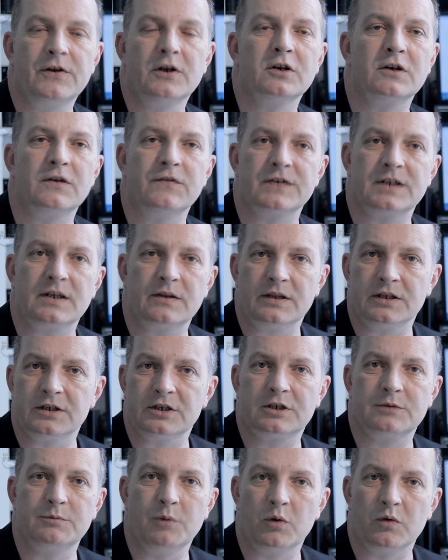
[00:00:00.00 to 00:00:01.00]
you're looking for something
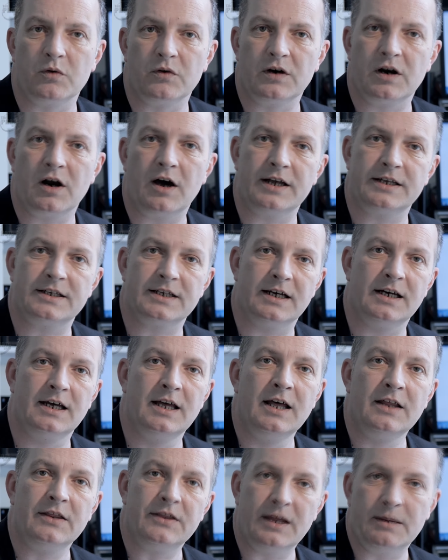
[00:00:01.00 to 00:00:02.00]
that's smaller and lighter,
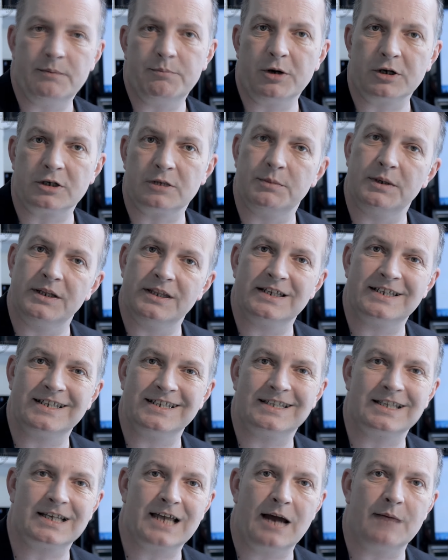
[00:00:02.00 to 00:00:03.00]
then possibly this
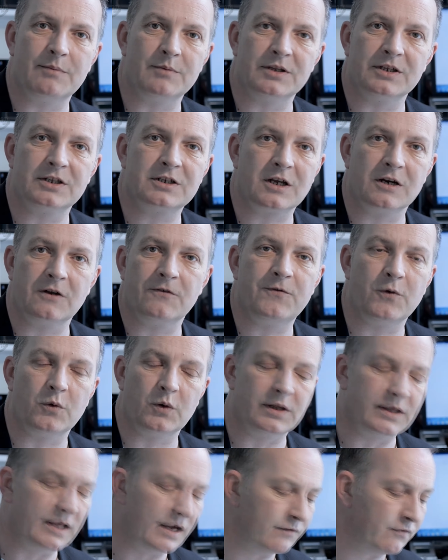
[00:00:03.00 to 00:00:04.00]
is the camera that's going to
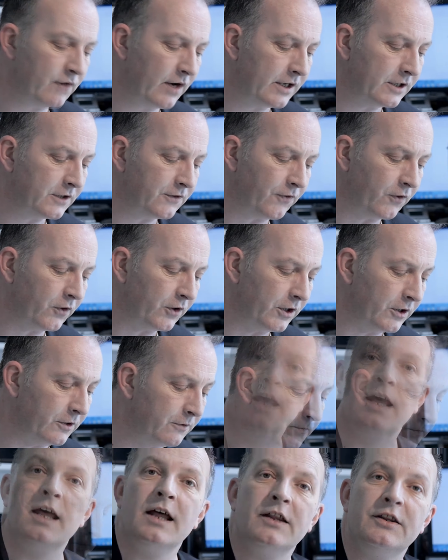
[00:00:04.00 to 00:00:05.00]
fall in that range for you.
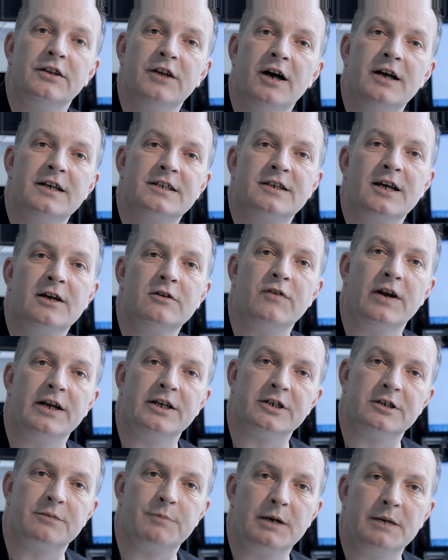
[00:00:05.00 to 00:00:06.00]
The ISO
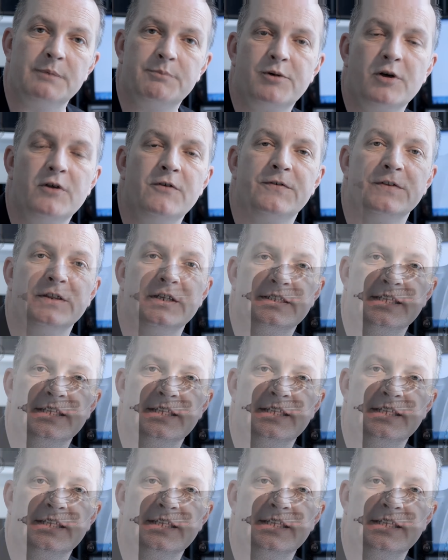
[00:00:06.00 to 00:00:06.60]
range has been improved in the